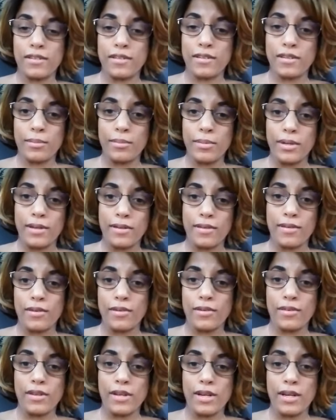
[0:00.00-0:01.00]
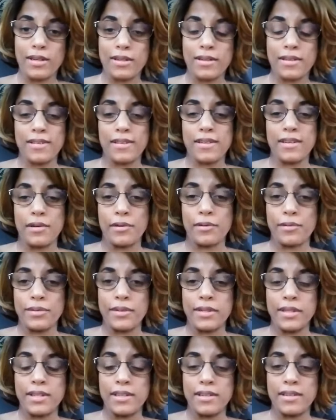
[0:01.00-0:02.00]
committed suicide because he
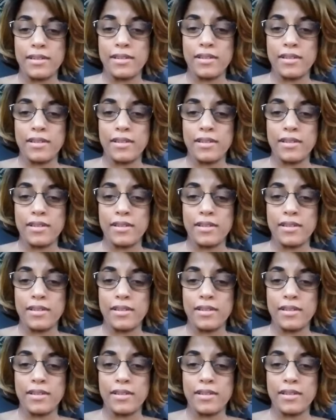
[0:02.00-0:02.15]
OD'd.